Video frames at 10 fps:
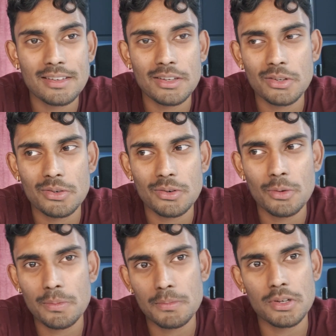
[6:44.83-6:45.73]
you know,
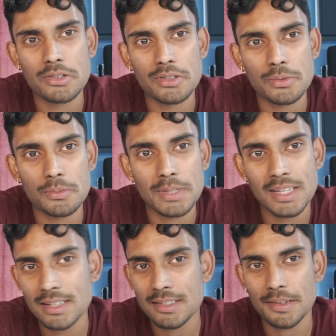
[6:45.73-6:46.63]
open monitoring would be
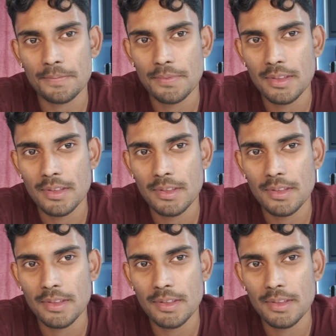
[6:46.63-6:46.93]
gazing.